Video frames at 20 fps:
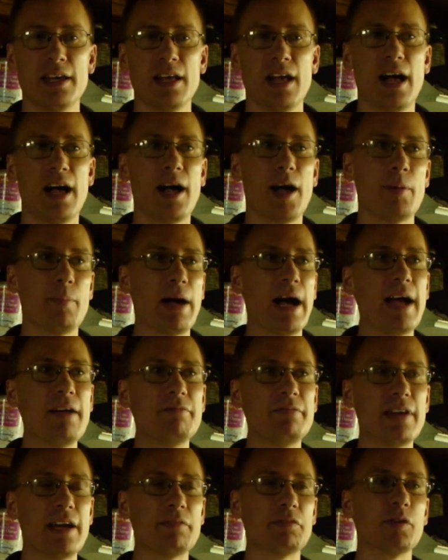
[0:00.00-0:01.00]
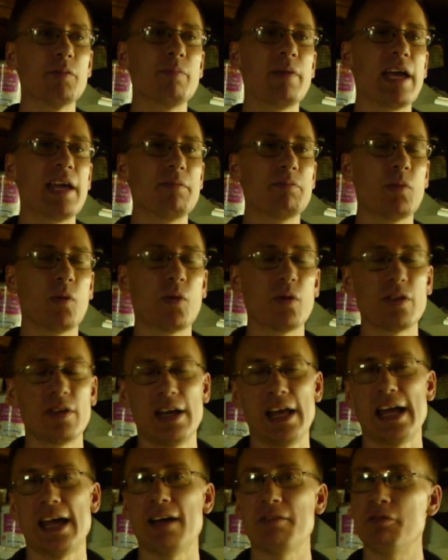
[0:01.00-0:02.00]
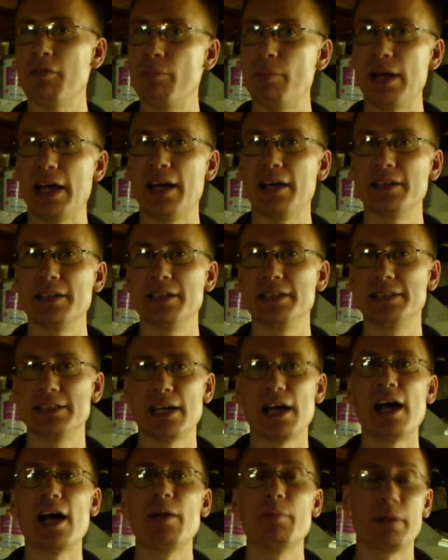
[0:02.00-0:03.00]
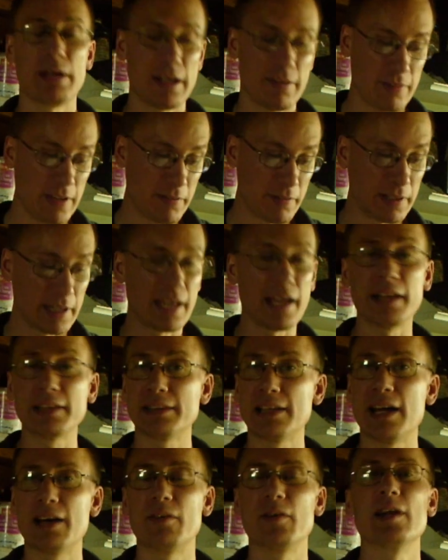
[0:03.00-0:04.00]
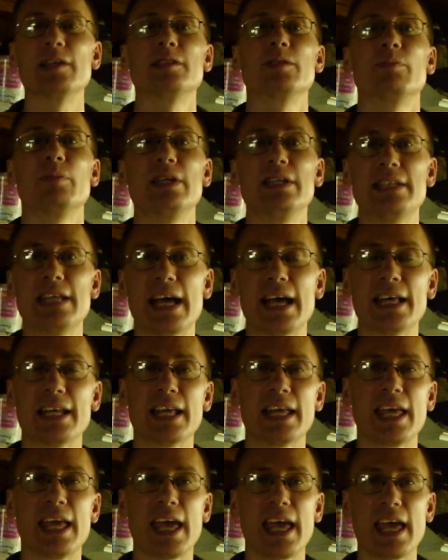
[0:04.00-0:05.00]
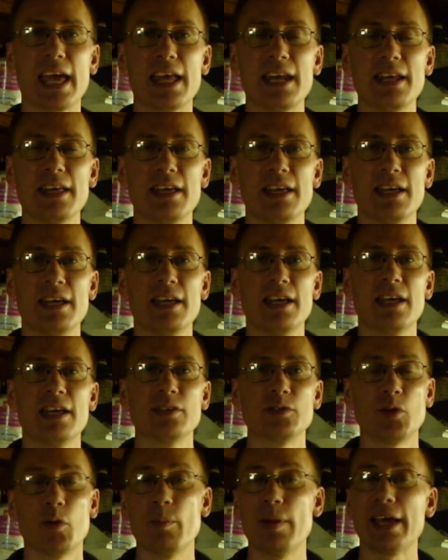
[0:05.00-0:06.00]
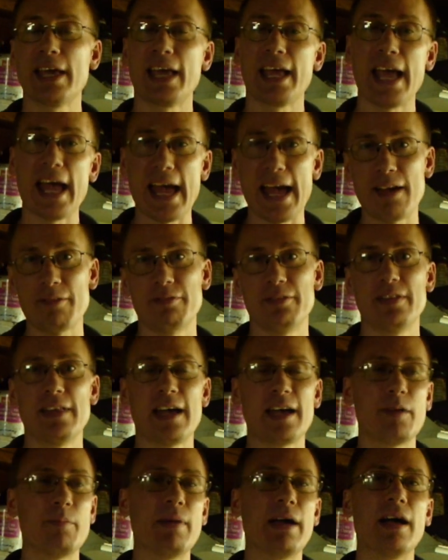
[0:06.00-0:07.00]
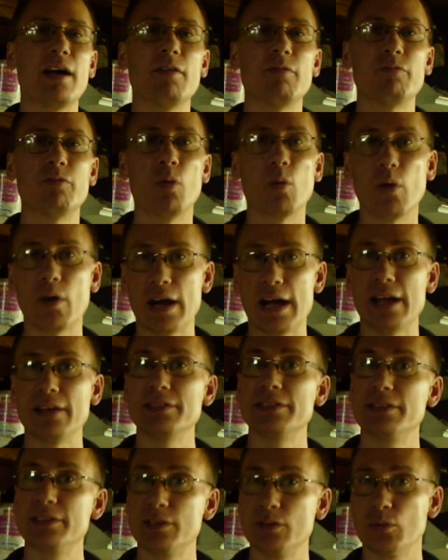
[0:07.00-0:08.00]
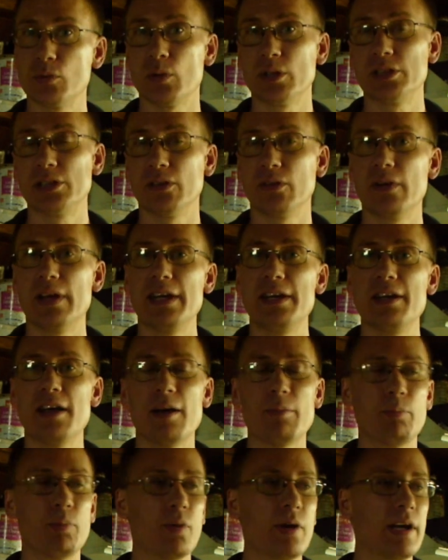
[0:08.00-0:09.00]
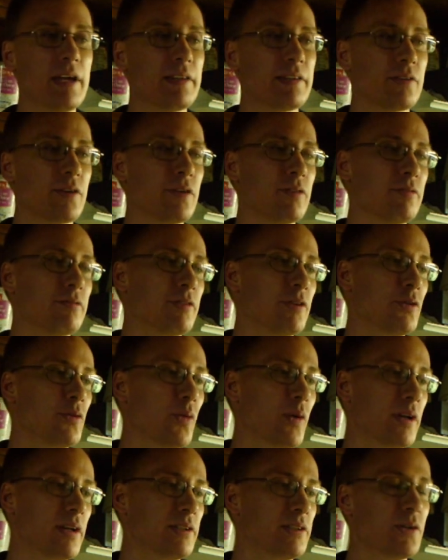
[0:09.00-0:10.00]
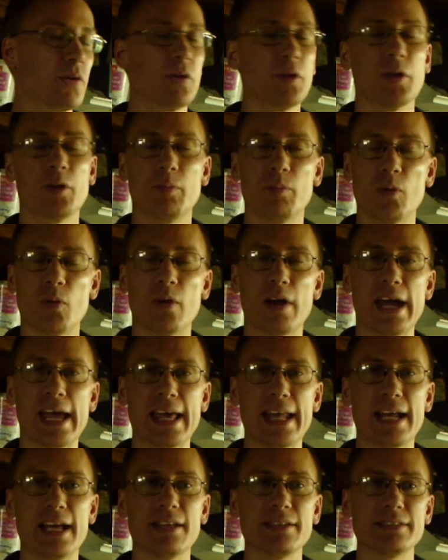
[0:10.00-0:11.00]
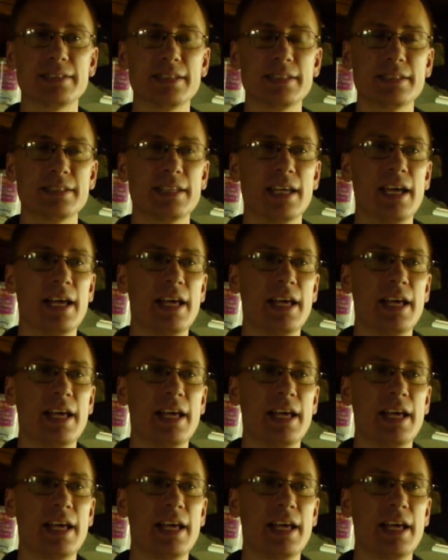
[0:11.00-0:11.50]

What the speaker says: I've never made more than half a pound at a time, and I've even cut that recipe down again. So making half of that amount, 4 ounces is what you'll end up with, or if you want to do a little more, 8 ounces.